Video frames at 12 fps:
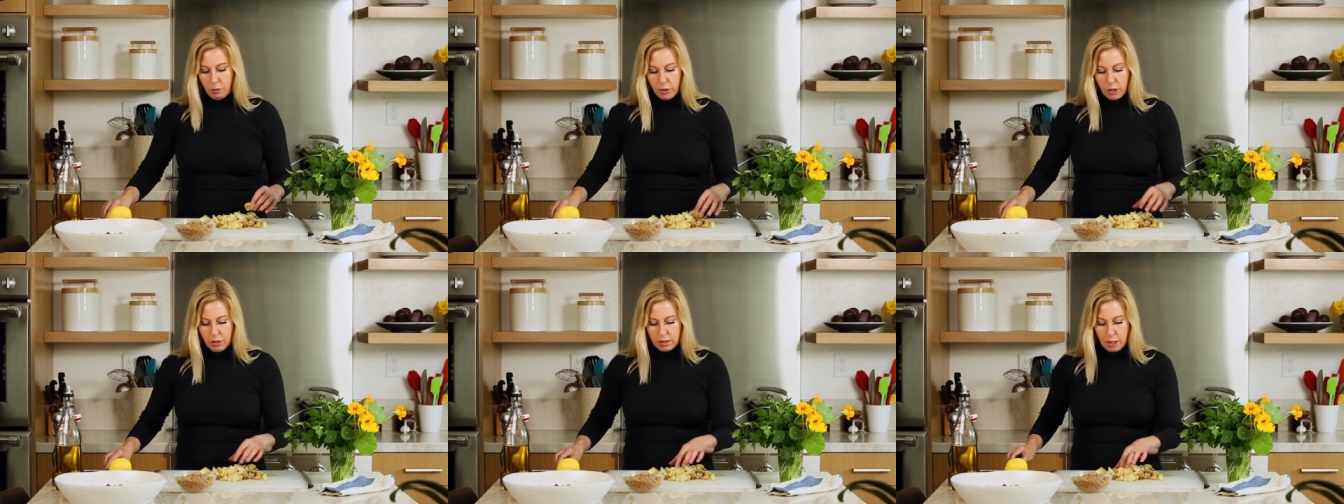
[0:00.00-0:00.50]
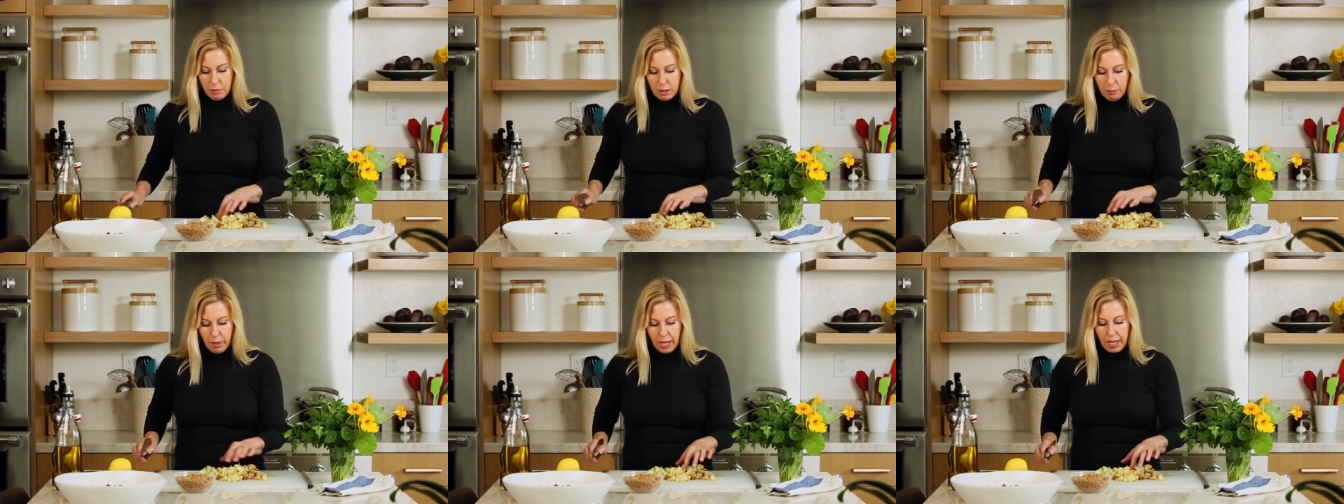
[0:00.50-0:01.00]
that we cooked up in the
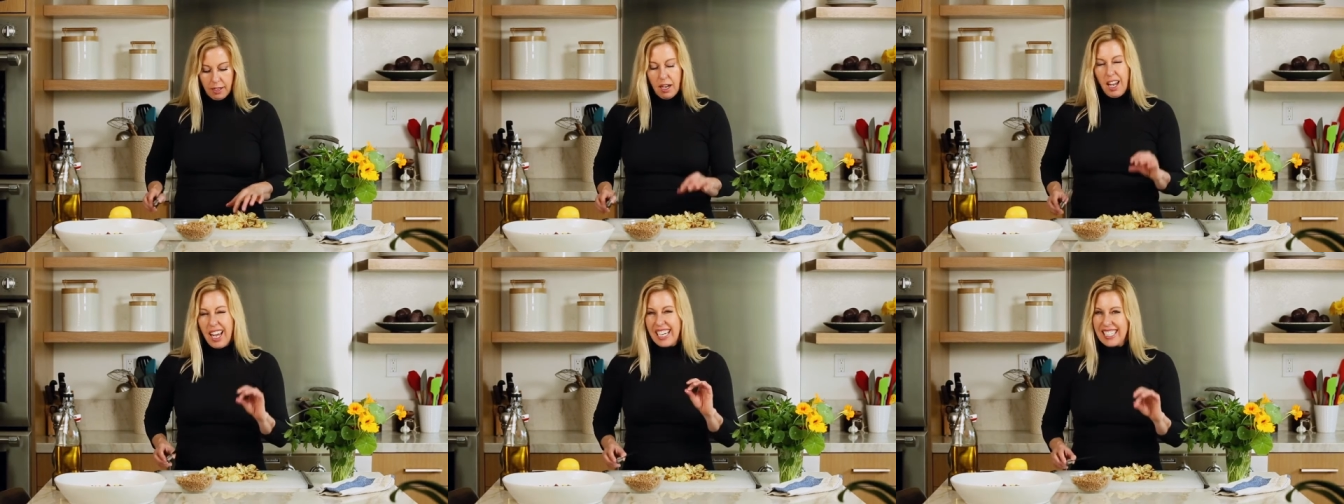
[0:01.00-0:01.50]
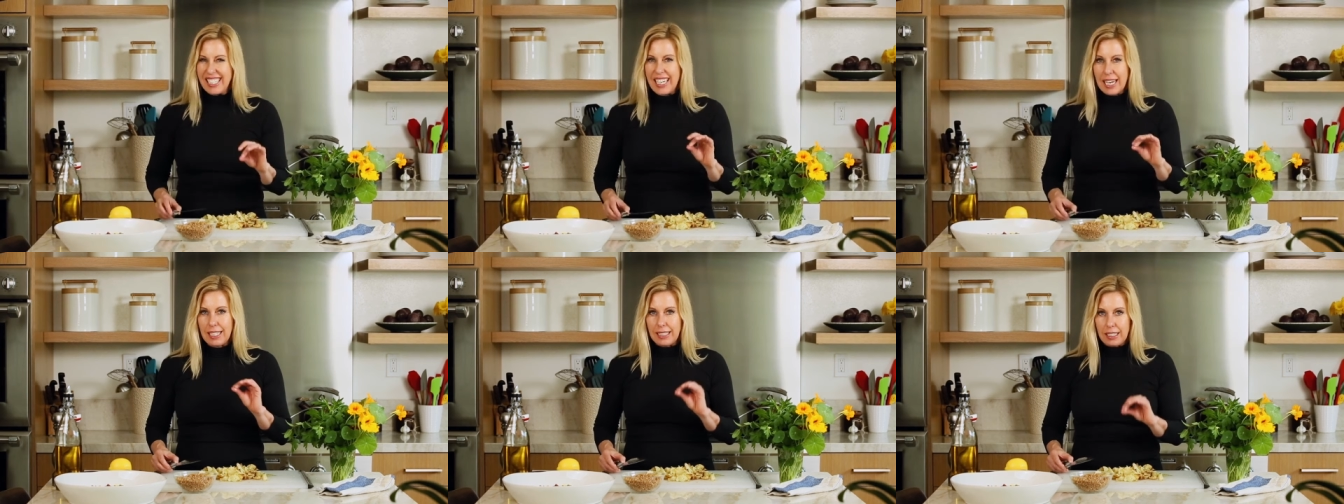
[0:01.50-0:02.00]
pan. I did
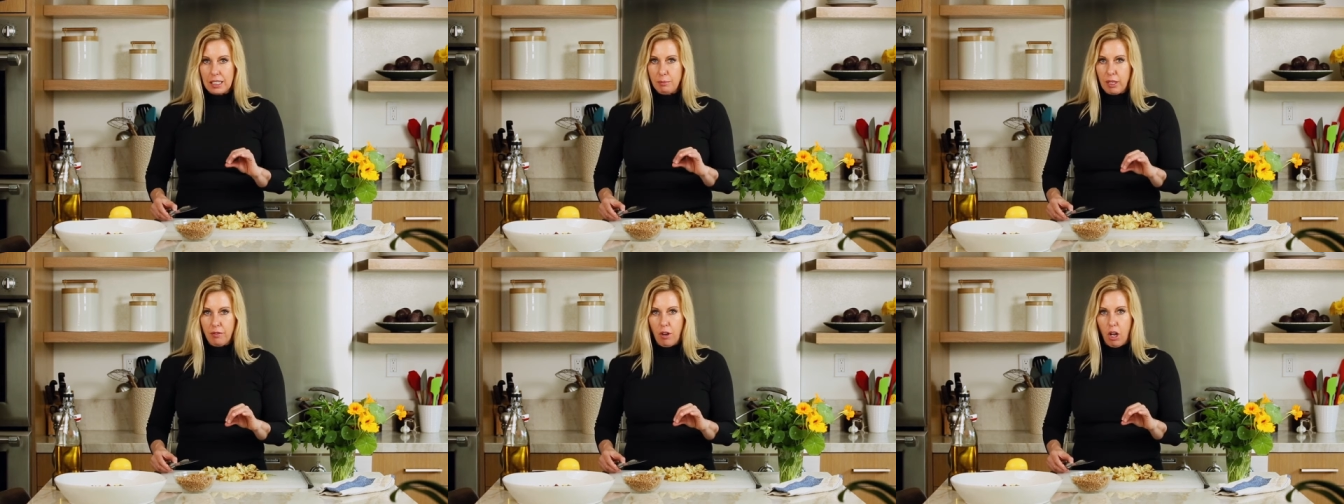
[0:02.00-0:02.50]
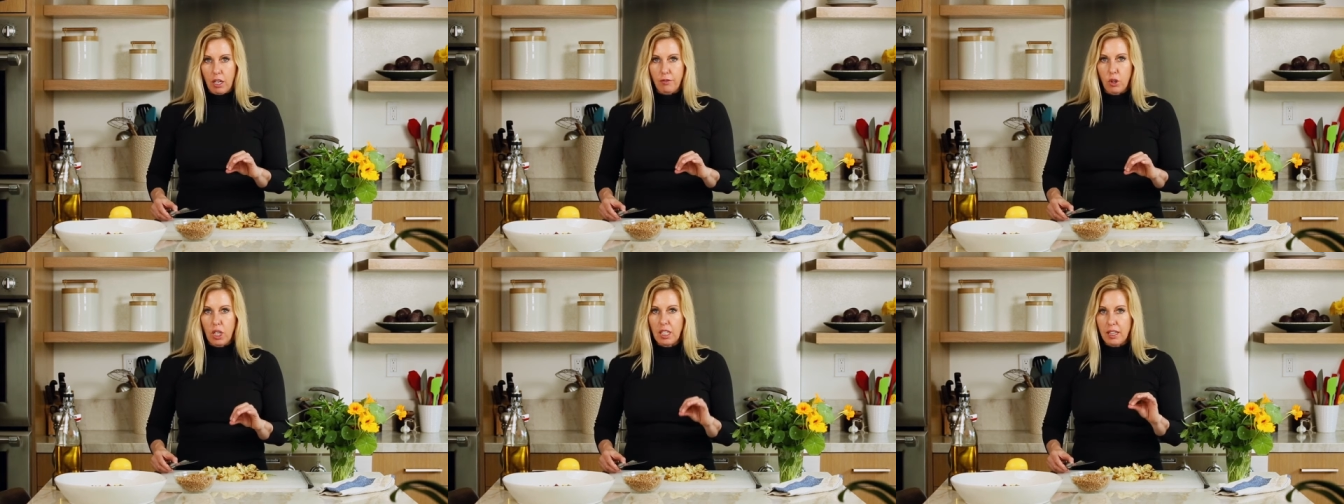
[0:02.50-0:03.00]
add a little bit of olive
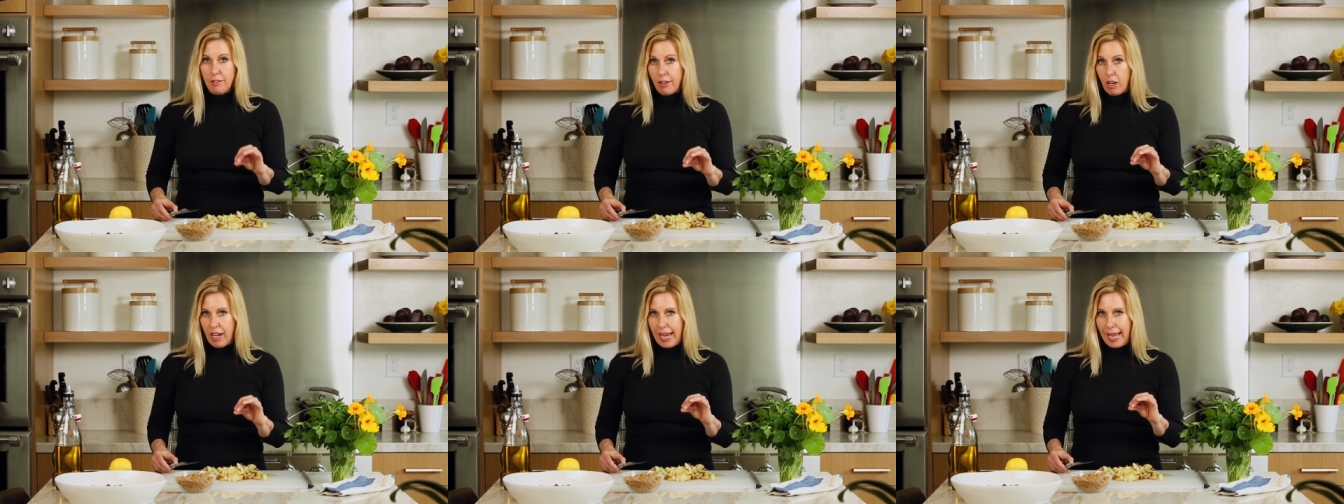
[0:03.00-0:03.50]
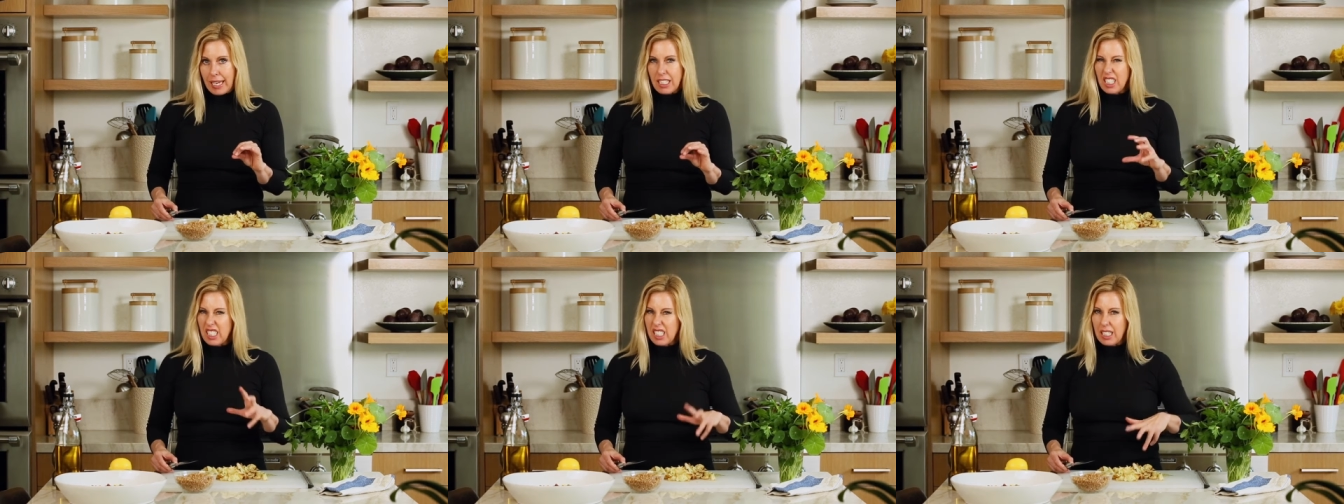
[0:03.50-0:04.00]
oil at the very end
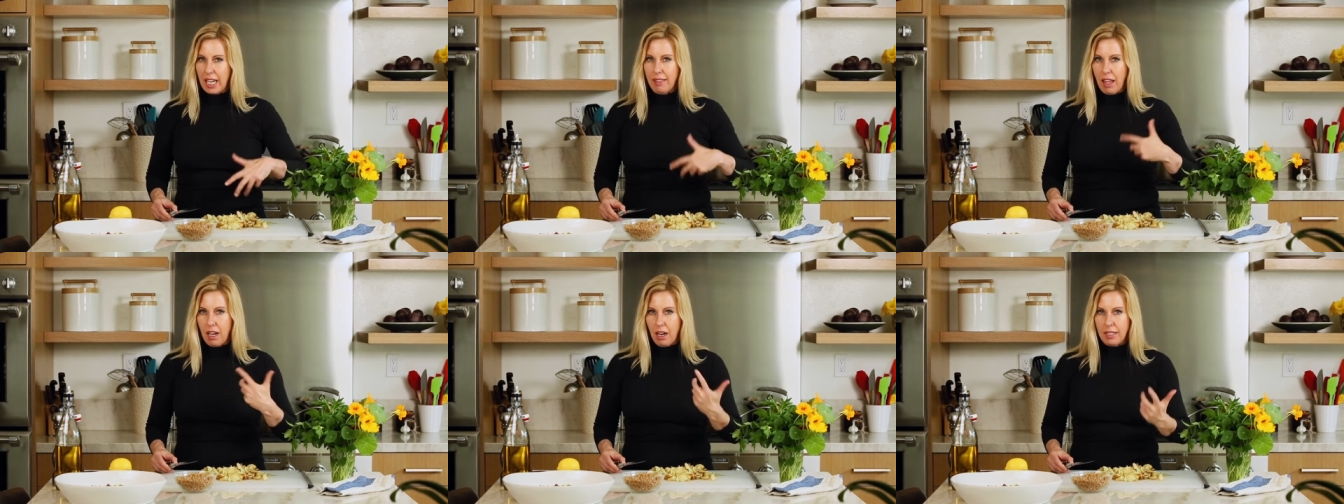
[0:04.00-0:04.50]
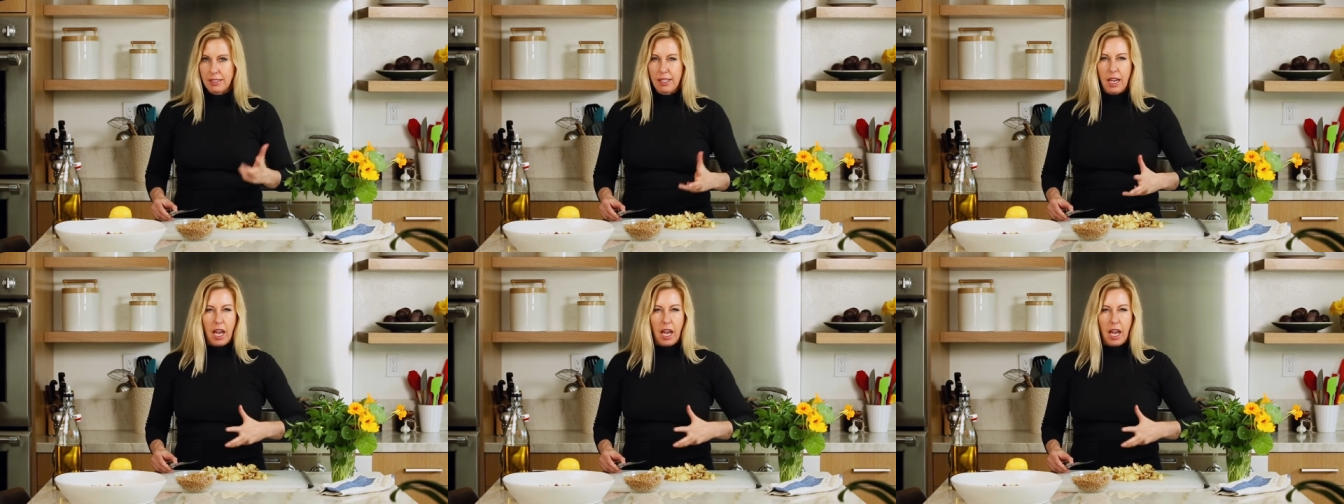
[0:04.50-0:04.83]
just to get that nice